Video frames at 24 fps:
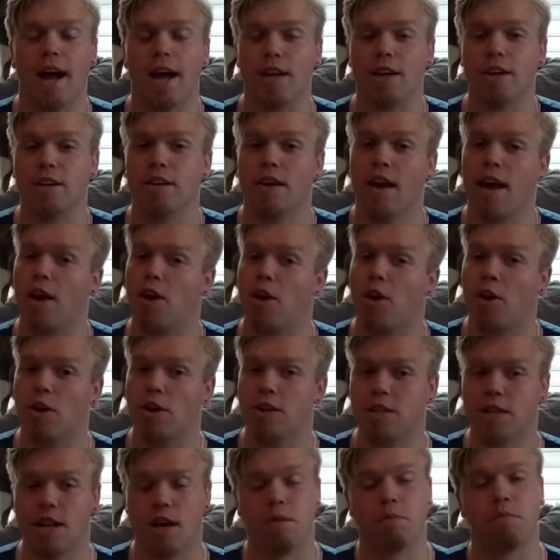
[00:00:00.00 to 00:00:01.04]
I had a
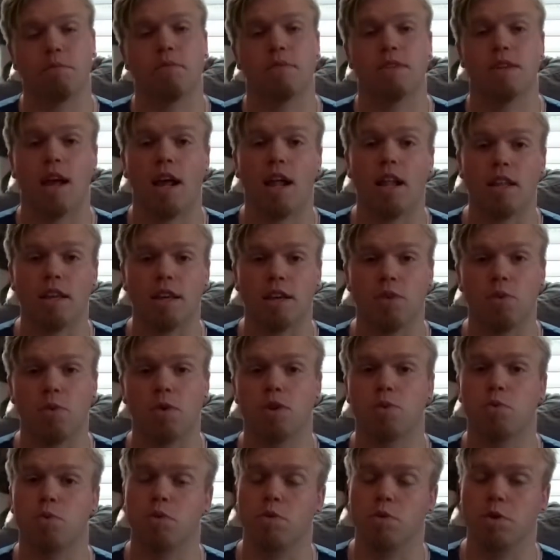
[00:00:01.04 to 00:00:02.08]
hard time telling
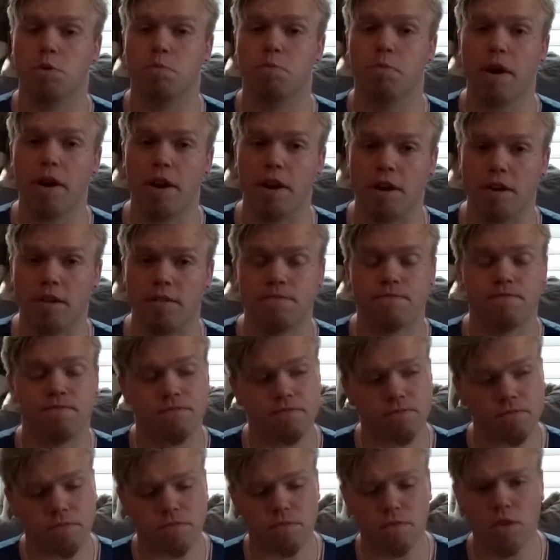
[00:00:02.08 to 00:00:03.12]
which one was better.
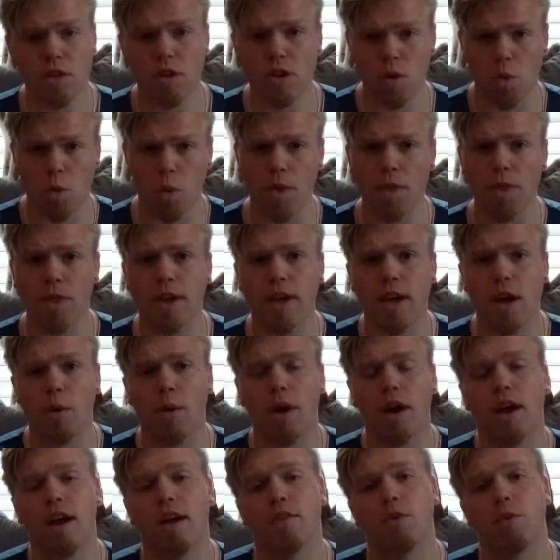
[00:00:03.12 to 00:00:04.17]
One thing I
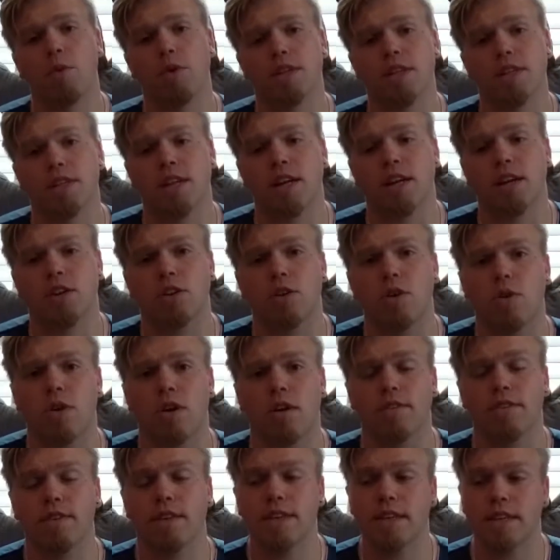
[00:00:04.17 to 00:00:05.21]
want everyone to take note
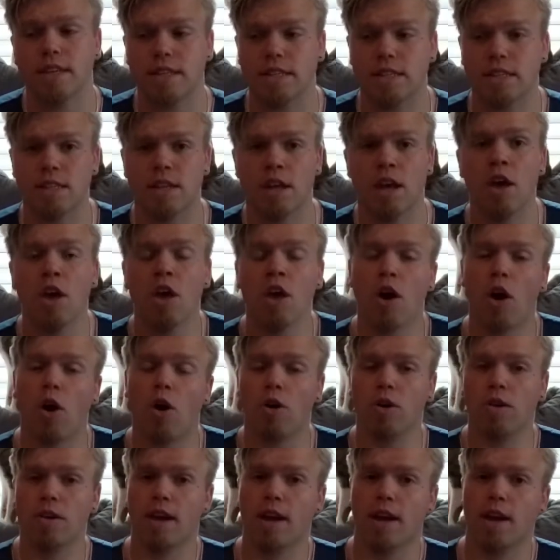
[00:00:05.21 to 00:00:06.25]
of is
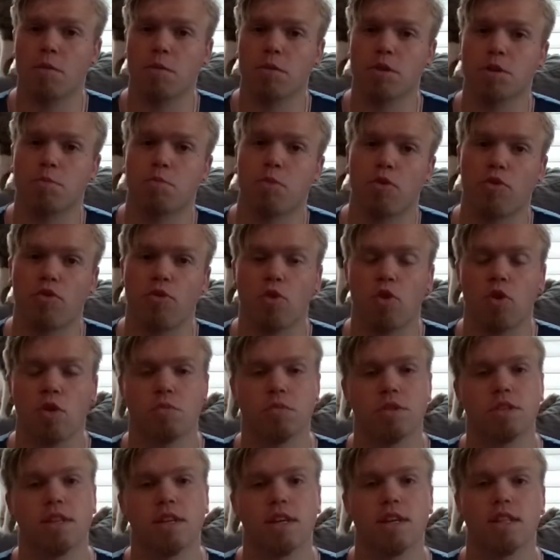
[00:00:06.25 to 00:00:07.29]
all cameras perform
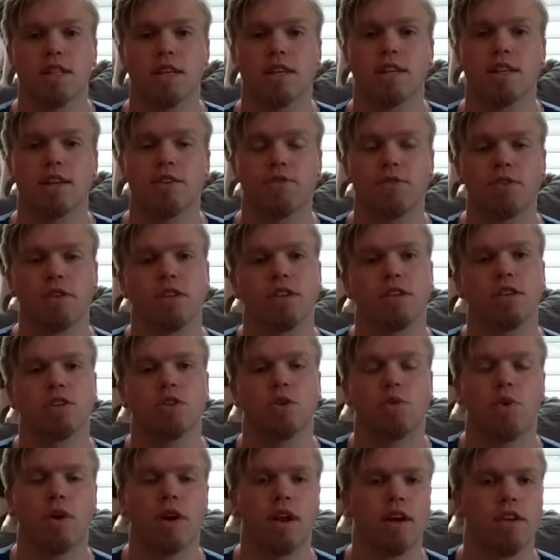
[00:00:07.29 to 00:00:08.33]
slightly differently.
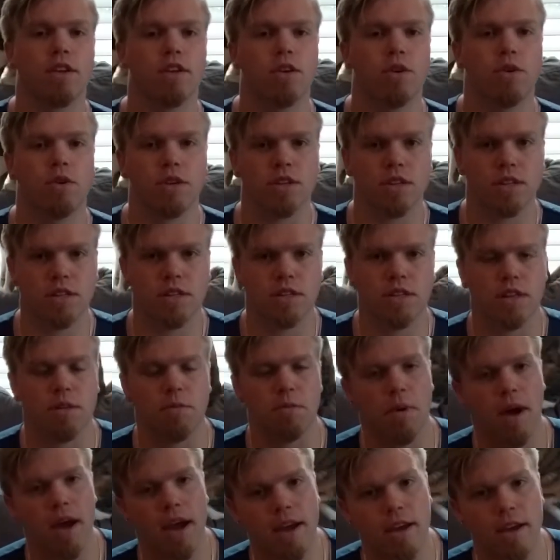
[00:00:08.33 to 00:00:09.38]
So what I noticed in
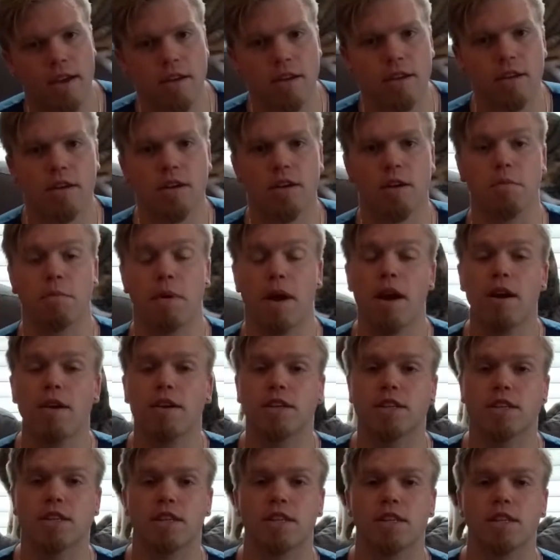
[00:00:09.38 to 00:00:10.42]
my
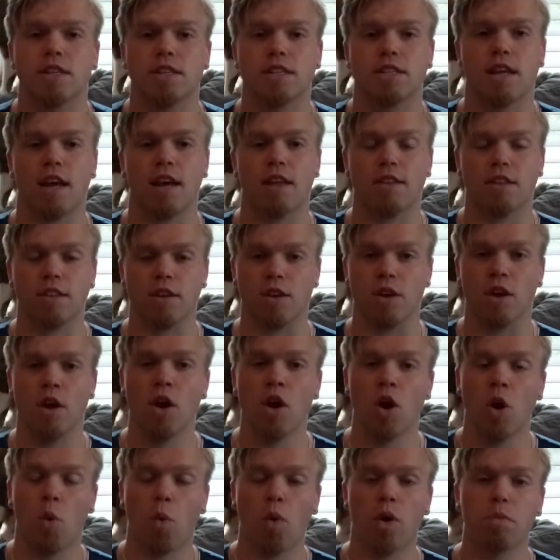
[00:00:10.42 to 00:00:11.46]
comparison is that the
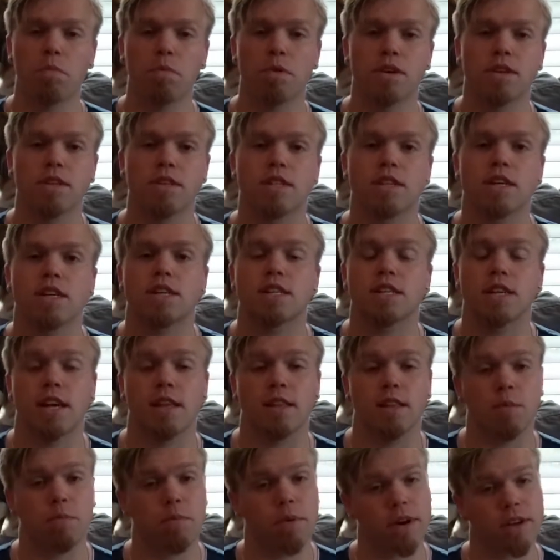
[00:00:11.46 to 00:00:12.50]
OnePlus 6
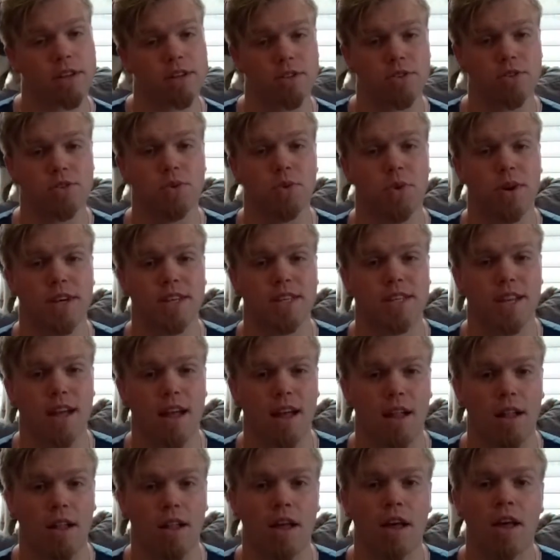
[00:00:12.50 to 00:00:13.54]
and the Pixel 2
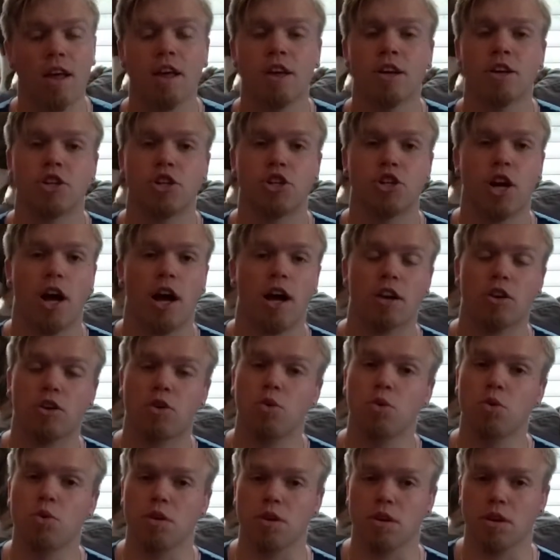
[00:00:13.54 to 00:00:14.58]
XL shot
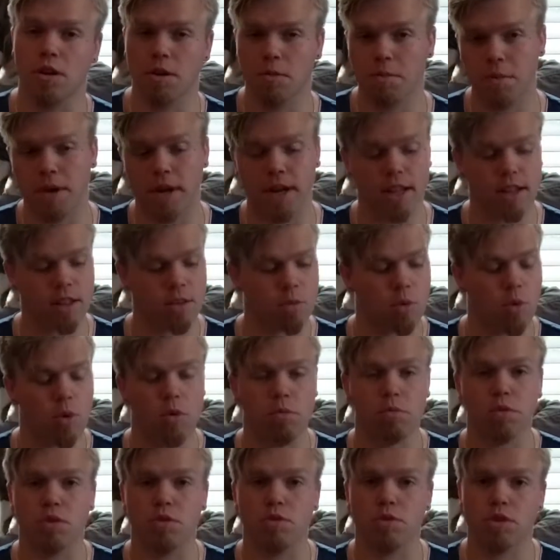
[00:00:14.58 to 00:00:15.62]
cooler, meaning the more
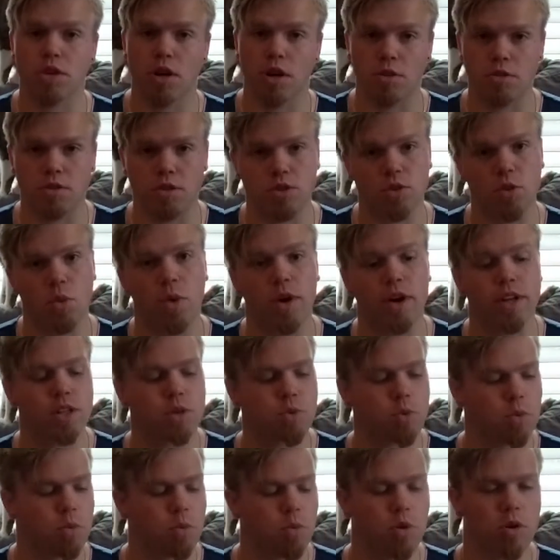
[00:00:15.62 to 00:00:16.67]
blue tones, the
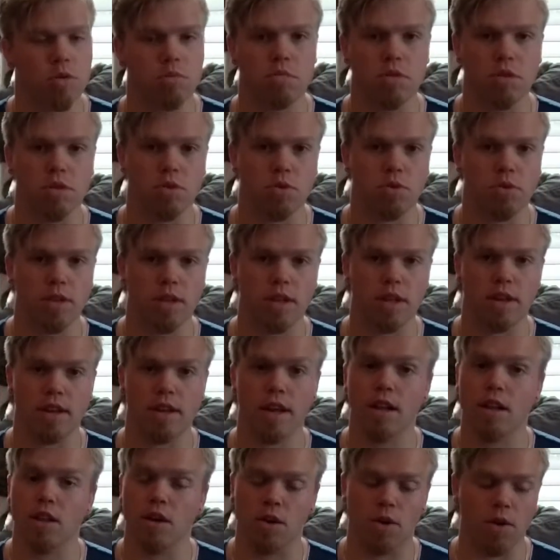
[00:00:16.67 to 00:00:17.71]
whites were more blue than
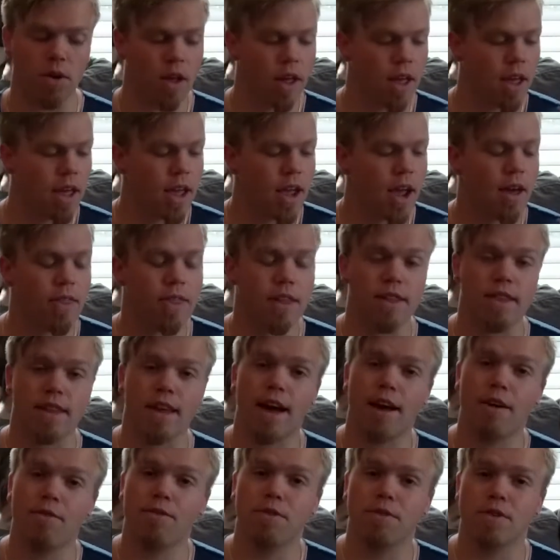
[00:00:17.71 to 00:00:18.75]
yellow. And then the
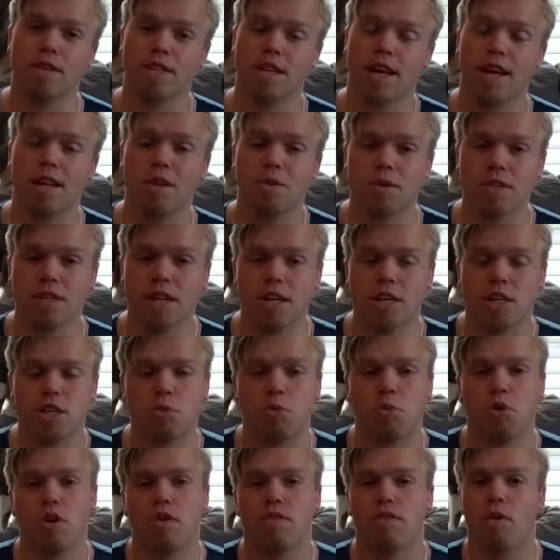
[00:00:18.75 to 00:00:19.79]
iPhone 10 was actually
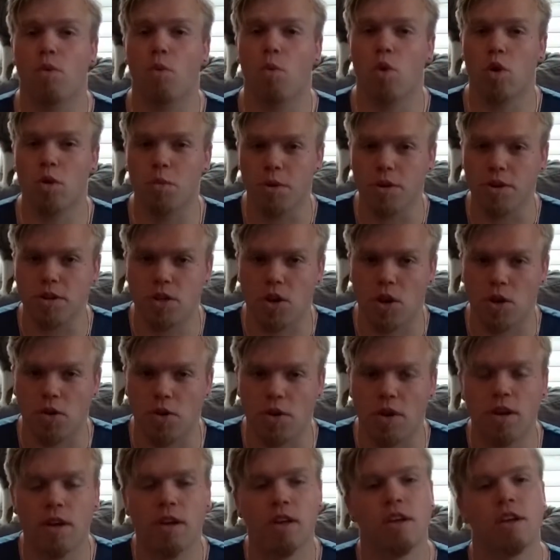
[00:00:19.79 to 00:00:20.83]
more of a warmer tone.
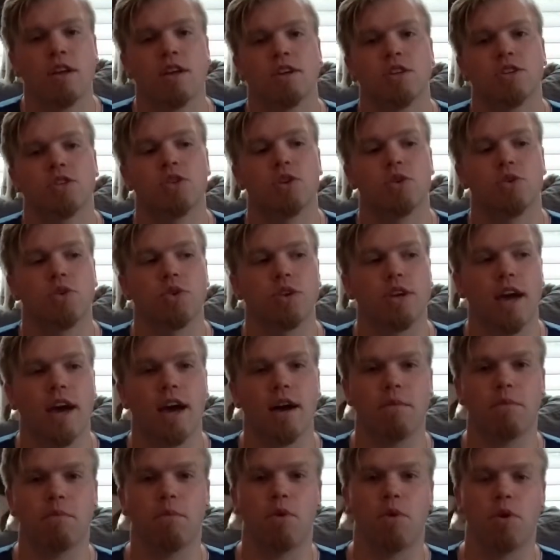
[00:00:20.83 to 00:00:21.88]
So you
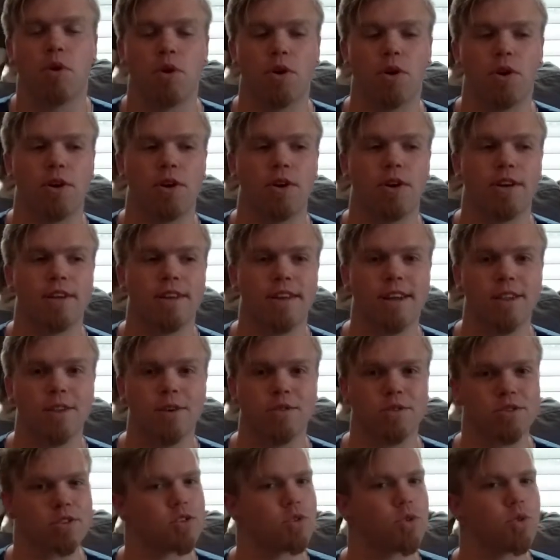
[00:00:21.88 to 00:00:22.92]
got more
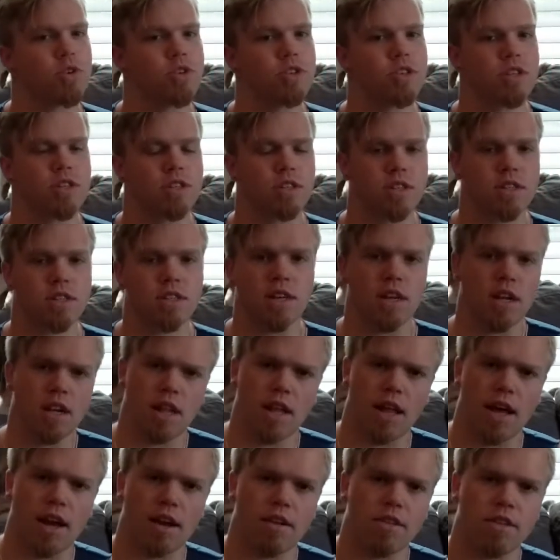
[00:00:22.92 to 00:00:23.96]
yellows and oranges in a
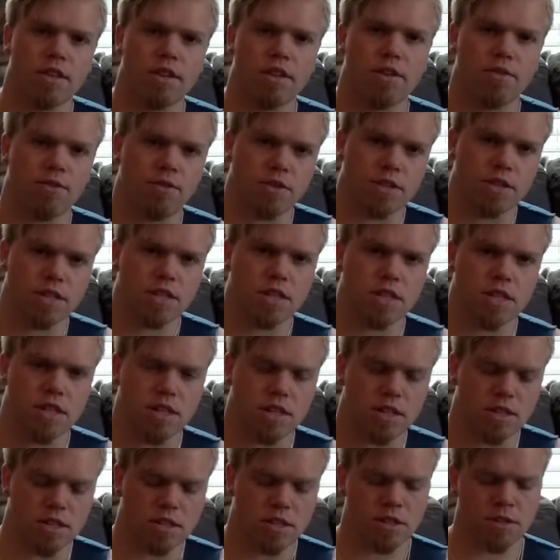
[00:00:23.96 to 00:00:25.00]
lot of the different
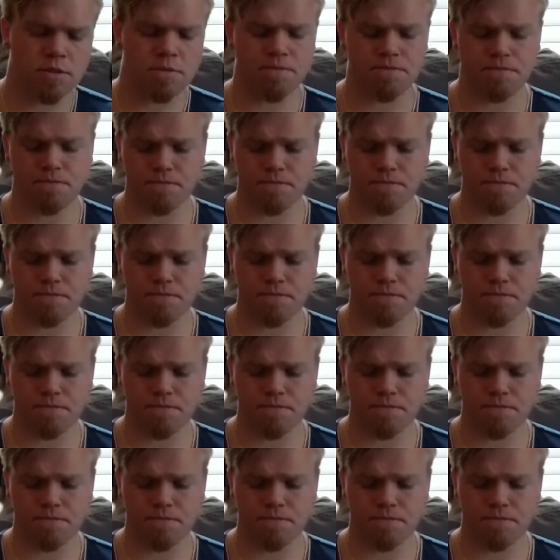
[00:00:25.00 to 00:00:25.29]
scenes.